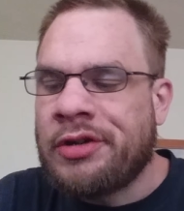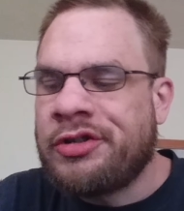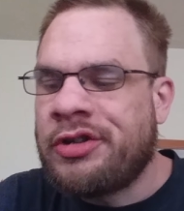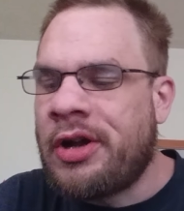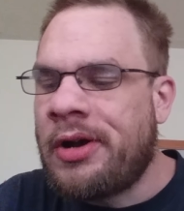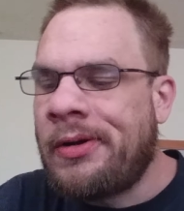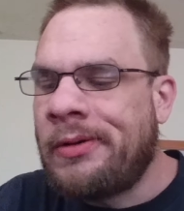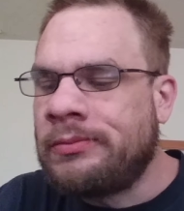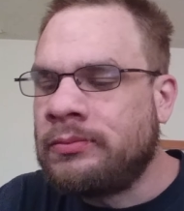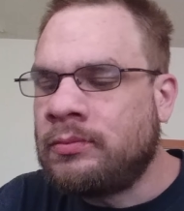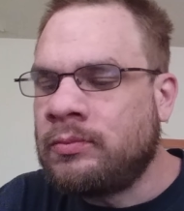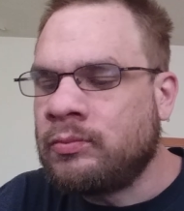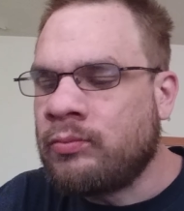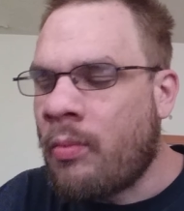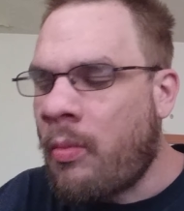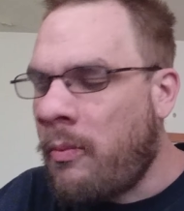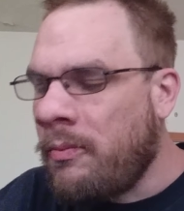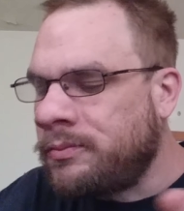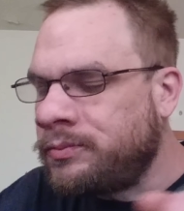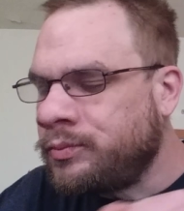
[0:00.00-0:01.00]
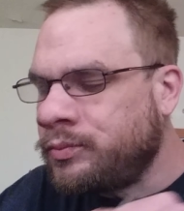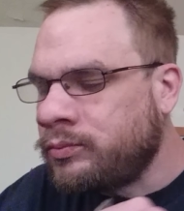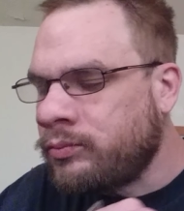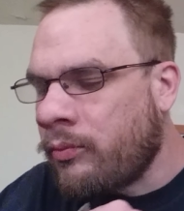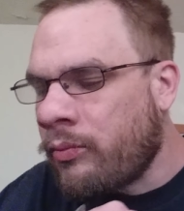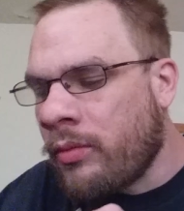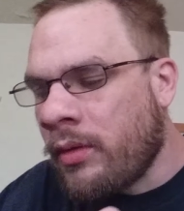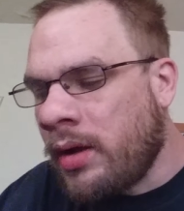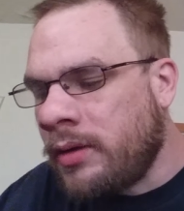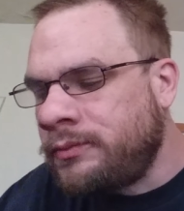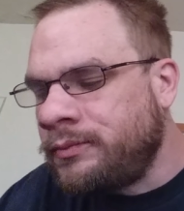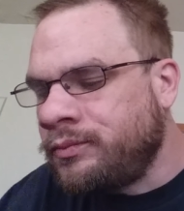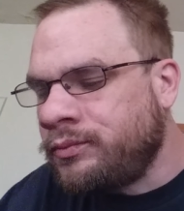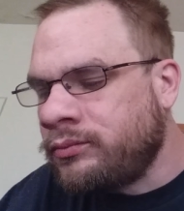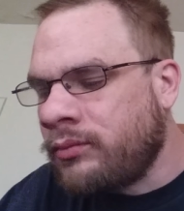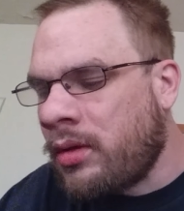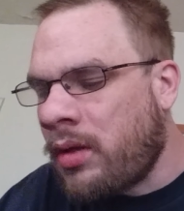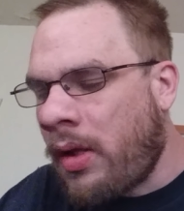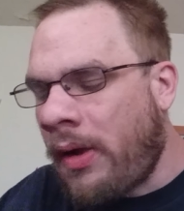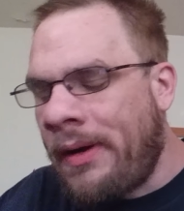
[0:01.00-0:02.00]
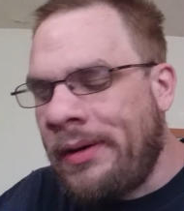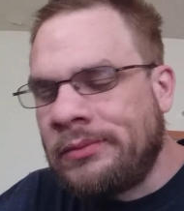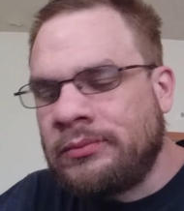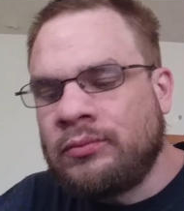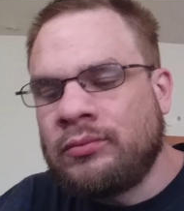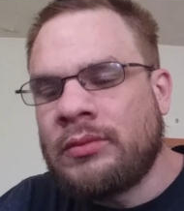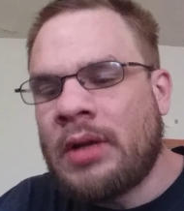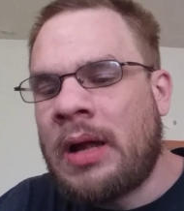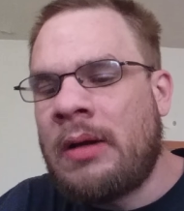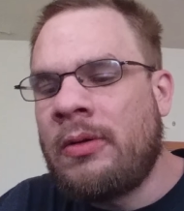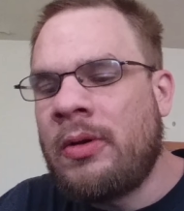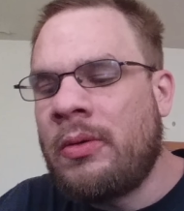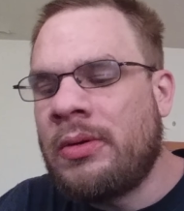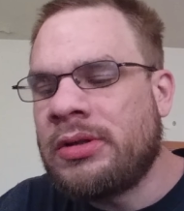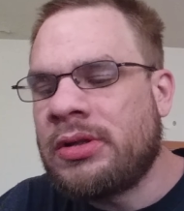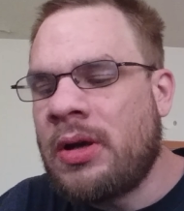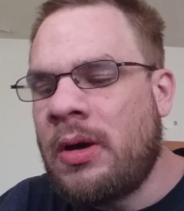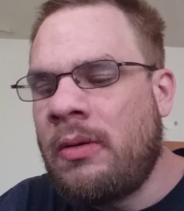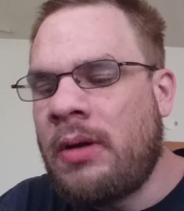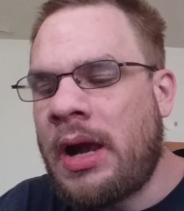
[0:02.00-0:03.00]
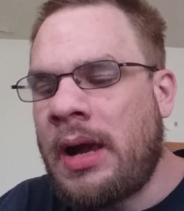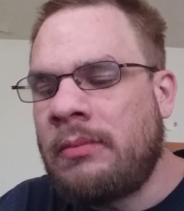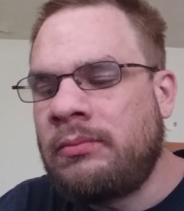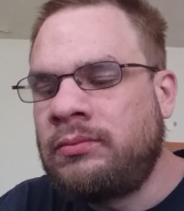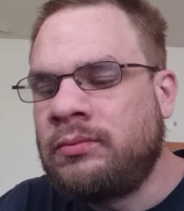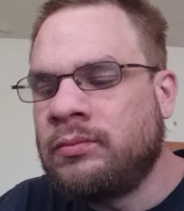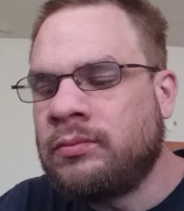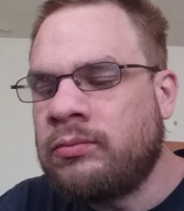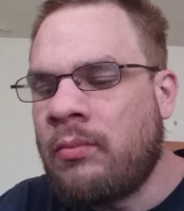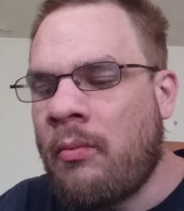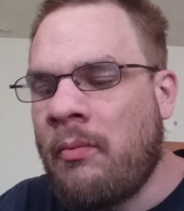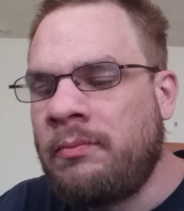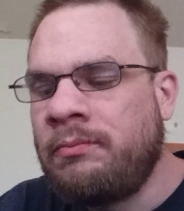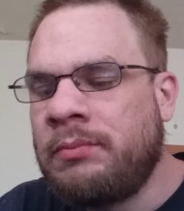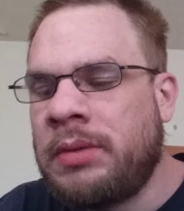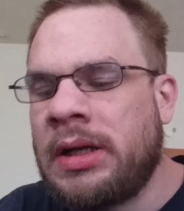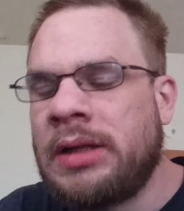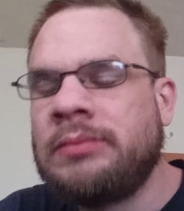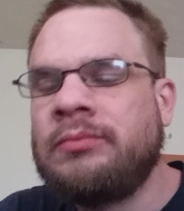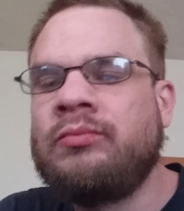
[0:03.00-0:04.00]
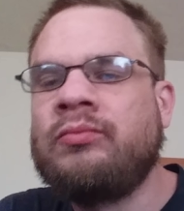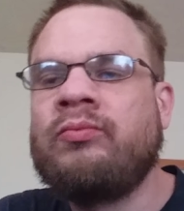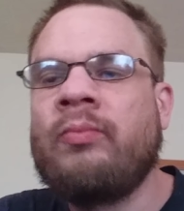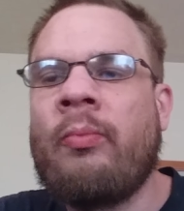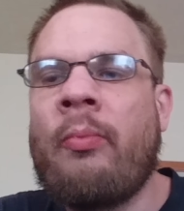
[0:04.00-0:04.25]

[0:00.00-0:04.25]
So I don't know what's going on, but